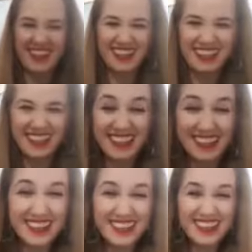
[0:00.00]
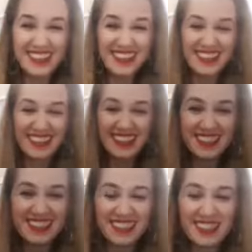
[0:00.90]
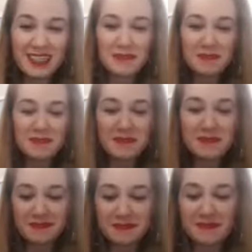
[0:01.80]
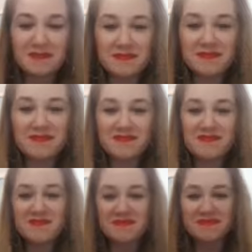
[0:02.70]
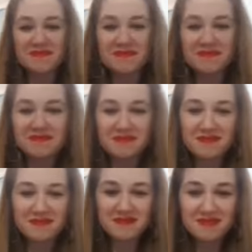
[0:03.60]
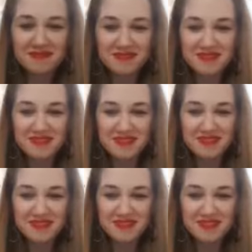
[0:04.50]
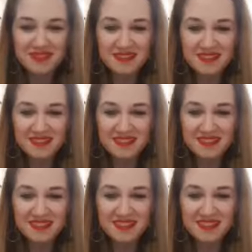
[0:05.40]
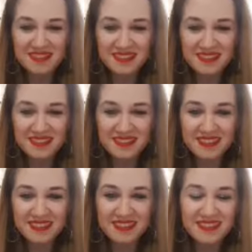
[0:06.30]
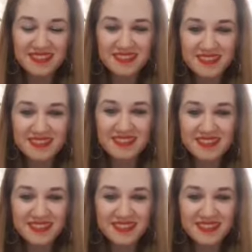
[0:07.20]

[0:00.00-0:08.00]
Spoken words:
This person isn't speaking.